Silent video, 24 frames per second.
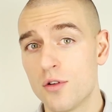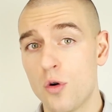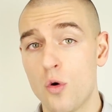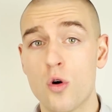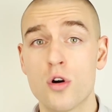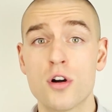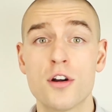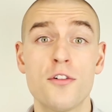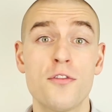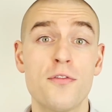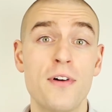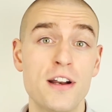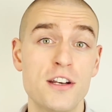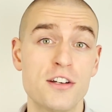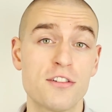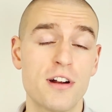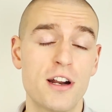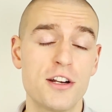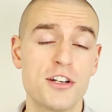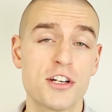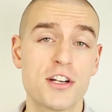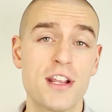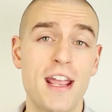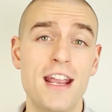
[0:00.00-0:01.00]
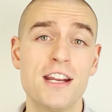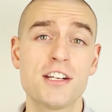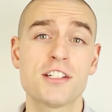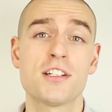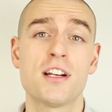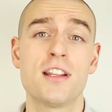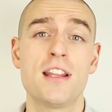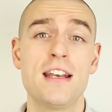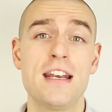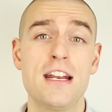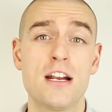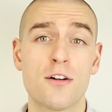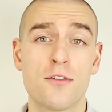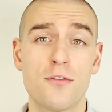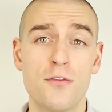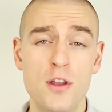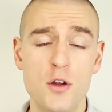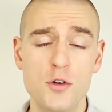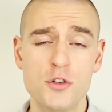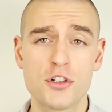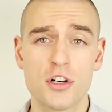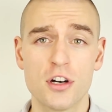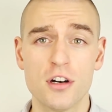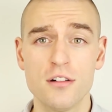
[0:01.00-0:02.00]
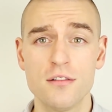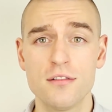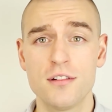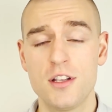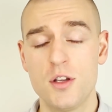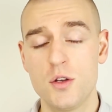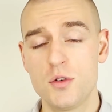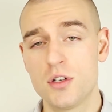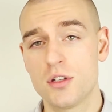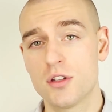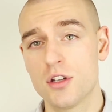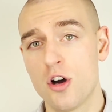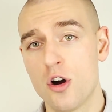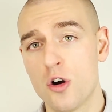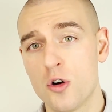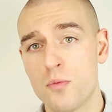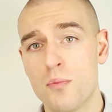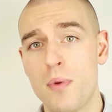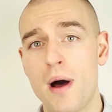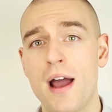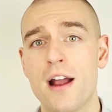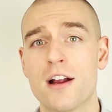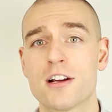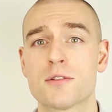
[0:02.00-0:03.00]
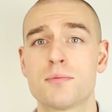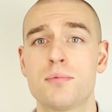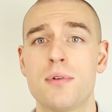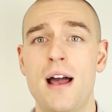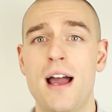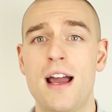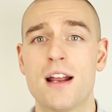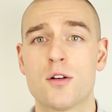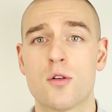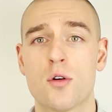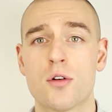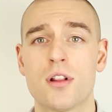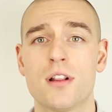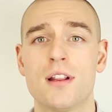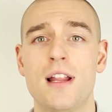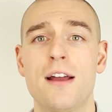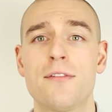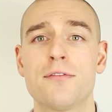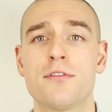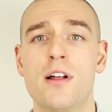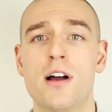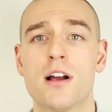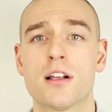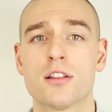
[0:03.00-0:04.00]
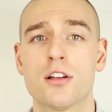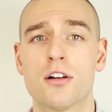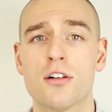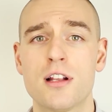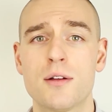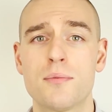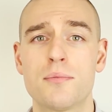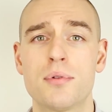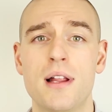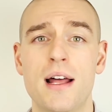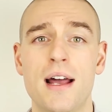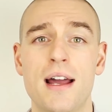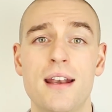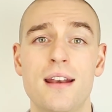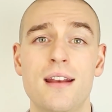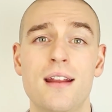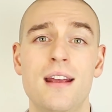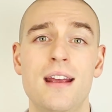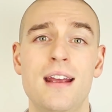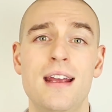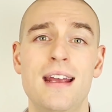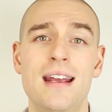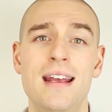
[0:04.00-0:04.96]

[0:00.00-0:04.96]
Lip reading: or to fund your education in the near future, using the home buyer's plan or the lifelong learning plan,